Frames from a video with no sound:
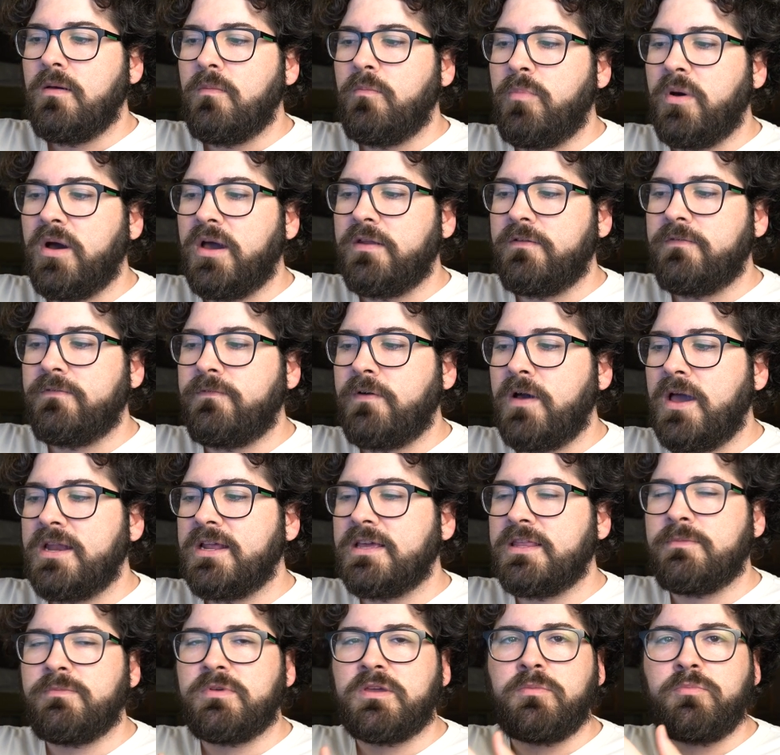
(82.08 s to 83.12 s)
But
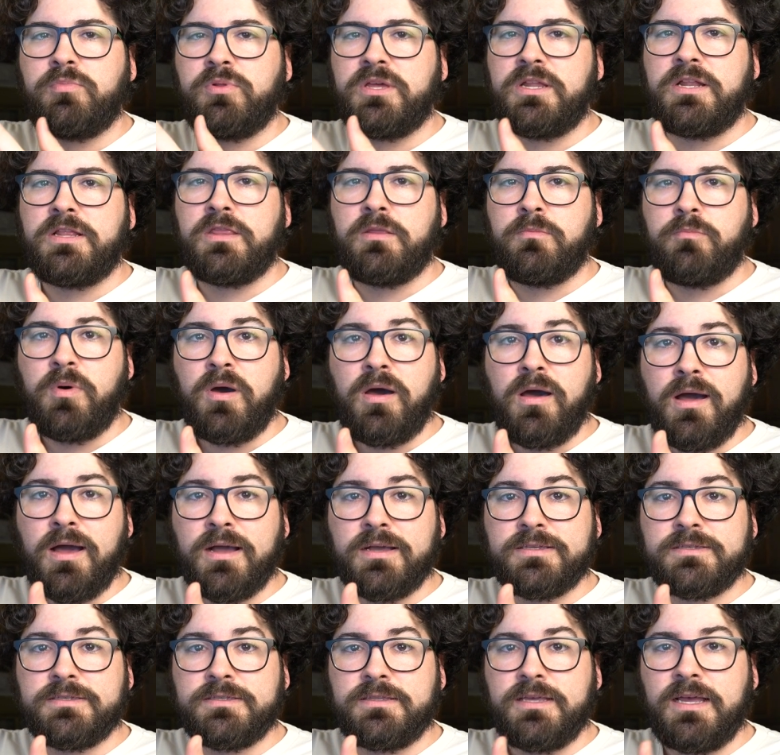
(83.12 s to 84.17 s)
finding them complete in the
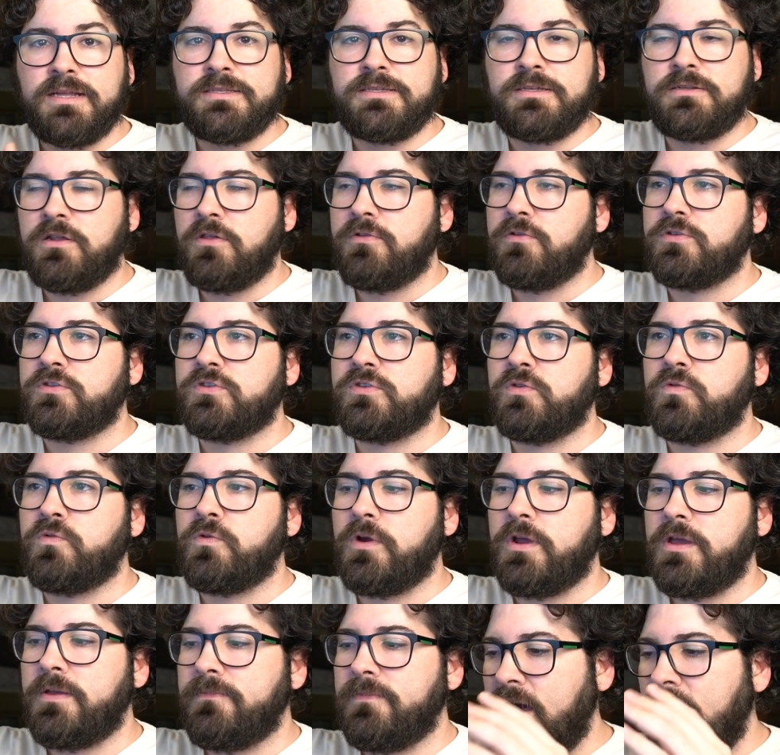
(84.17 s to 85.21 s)
box, that's another
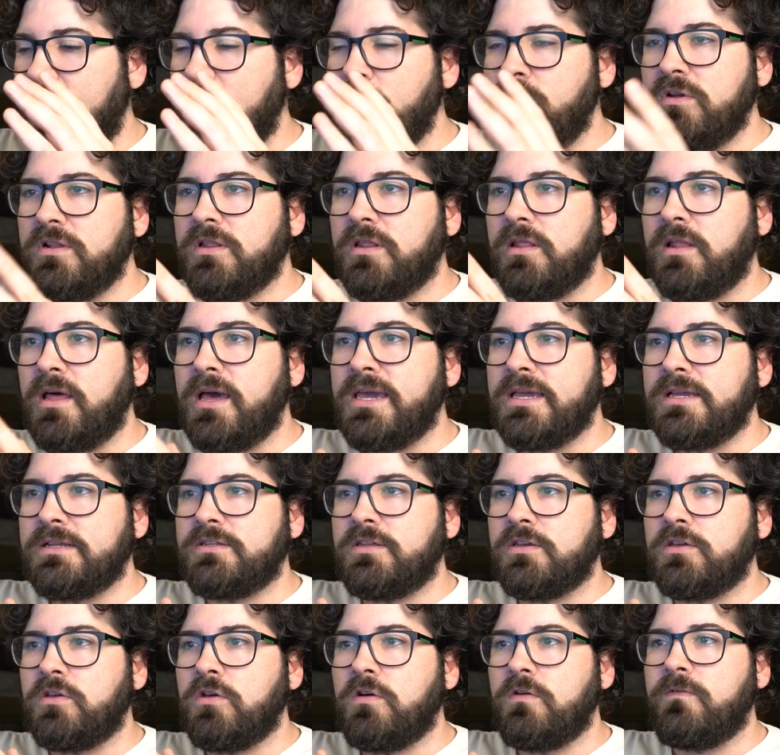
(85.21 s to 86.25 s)
story. I would like
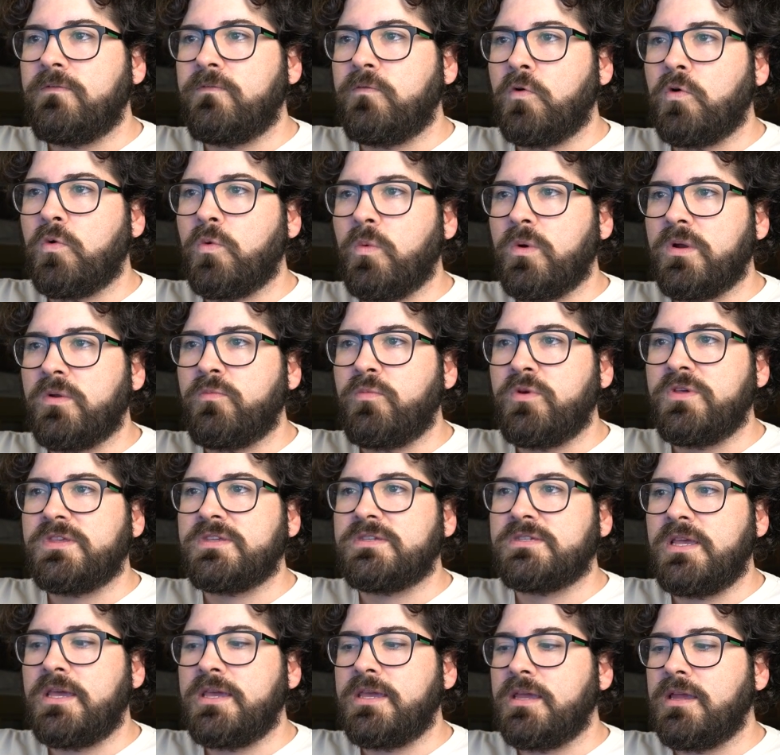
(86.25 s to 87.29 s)
to go forward with
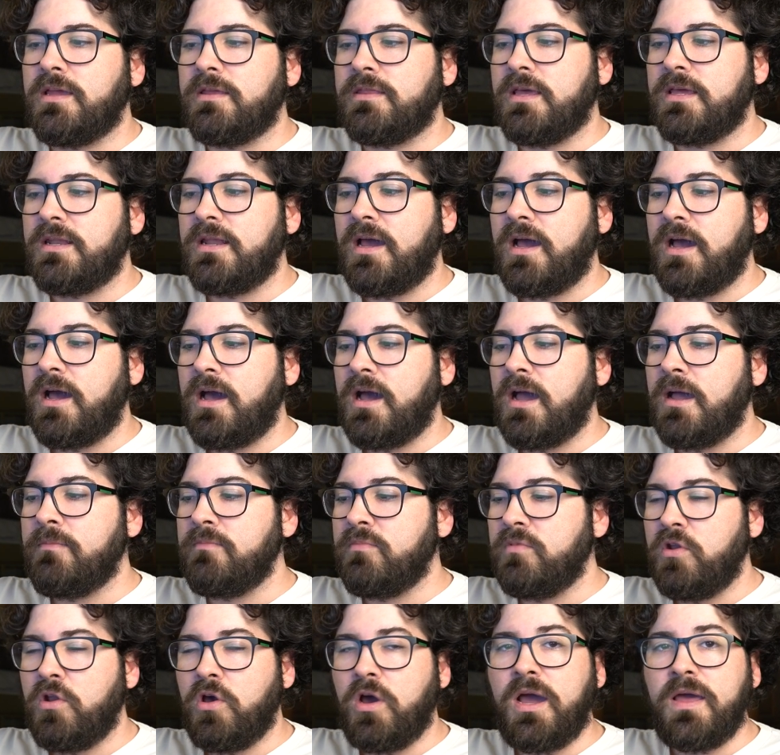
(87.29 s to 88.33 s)
saying that
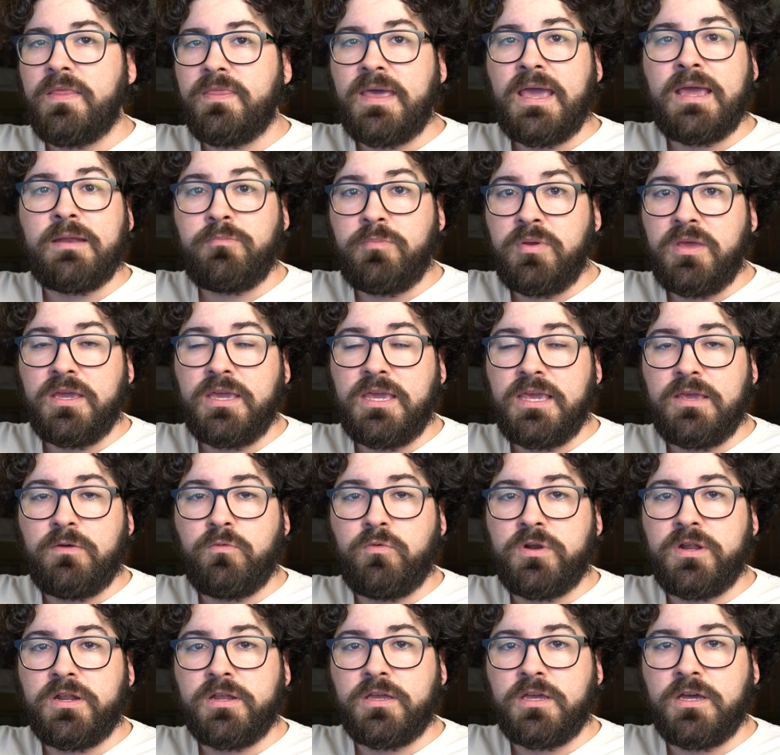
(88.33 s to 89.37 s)
I'm not that picky
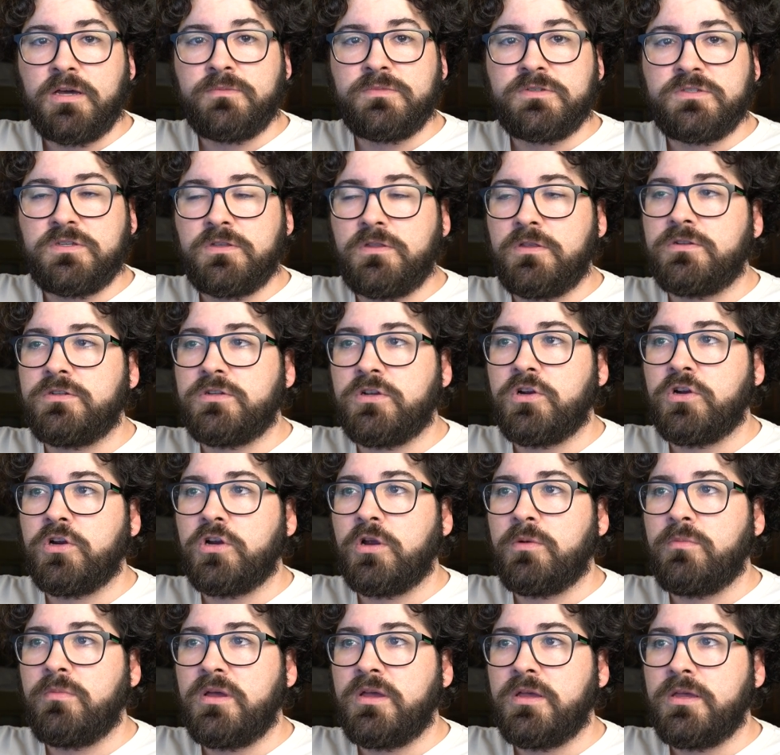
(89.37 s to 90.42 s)
when it comes to the
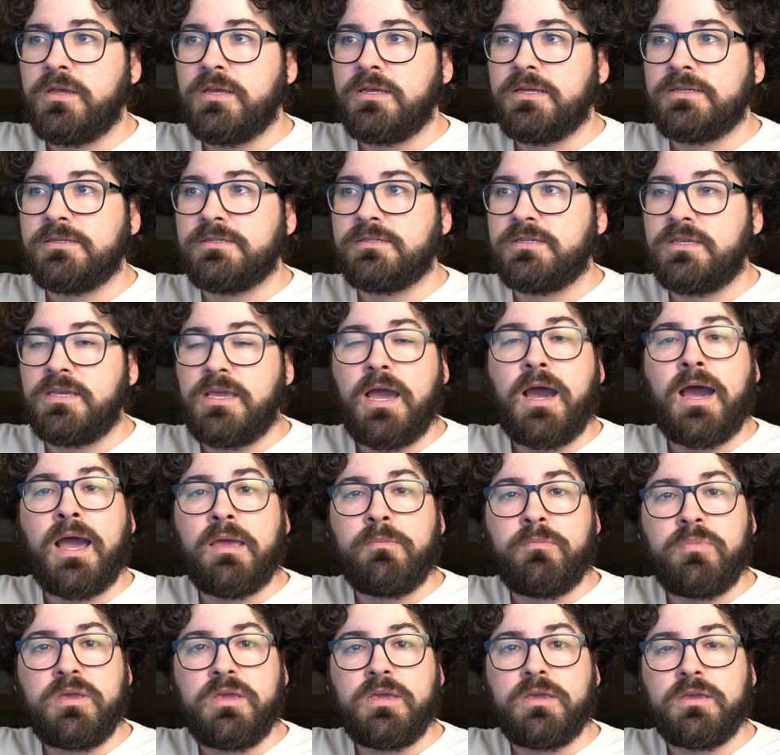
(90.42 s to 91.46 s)
term
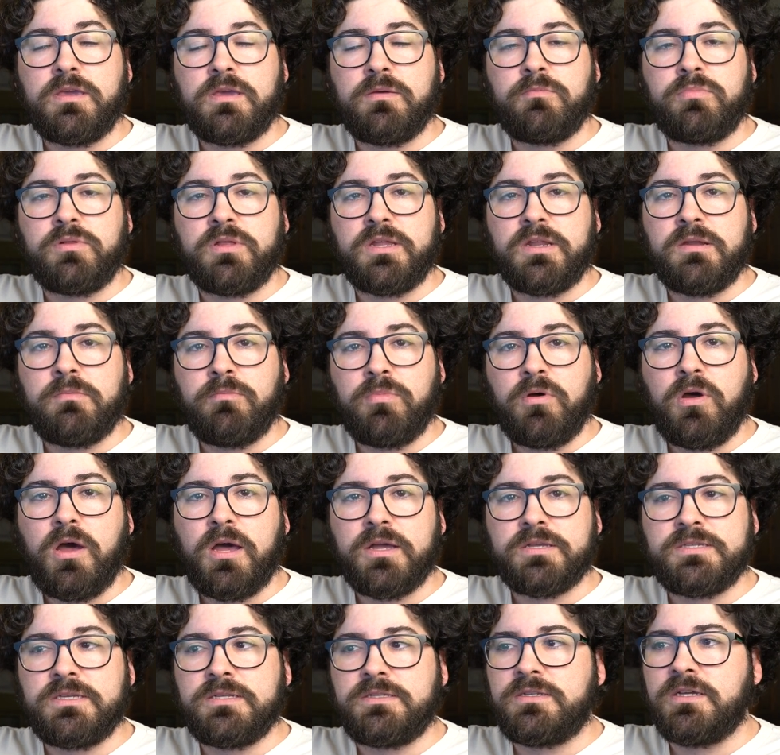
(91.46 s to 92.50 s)
CIB, complete in
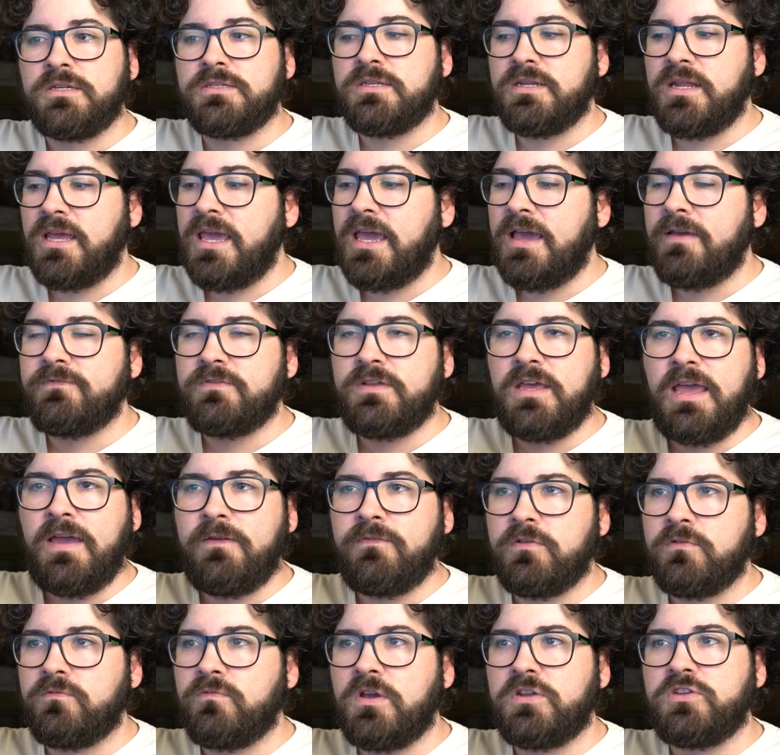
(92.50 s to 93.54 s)
box. It doesn't have to
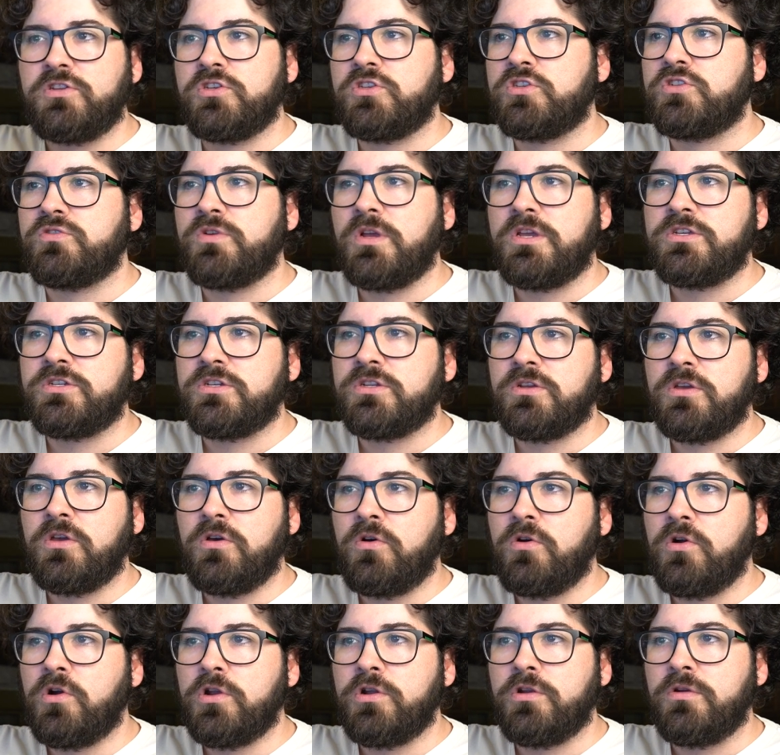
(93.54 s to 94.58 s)
have the registration
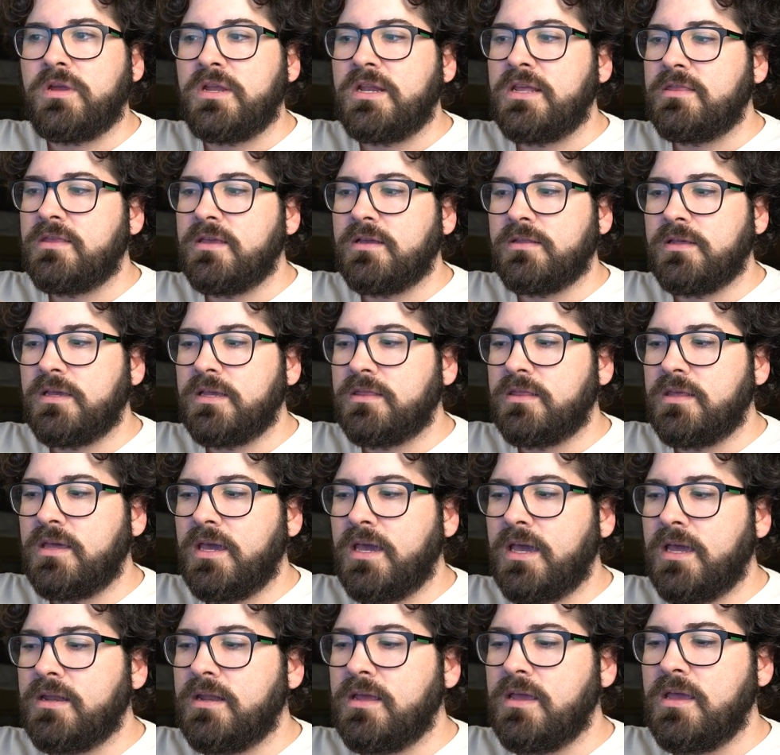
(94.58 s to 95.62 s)
card or anything like
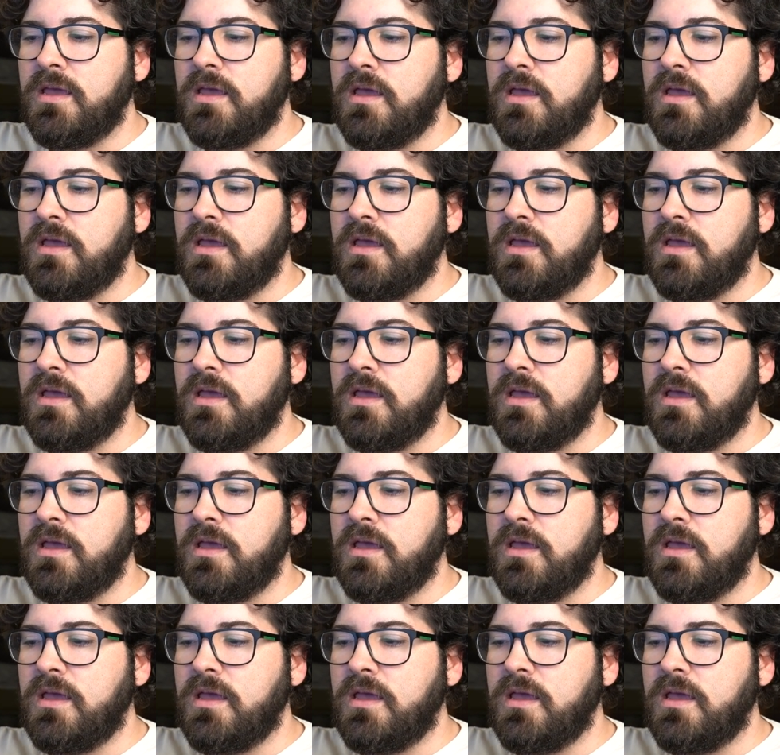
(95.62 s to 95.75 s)
that.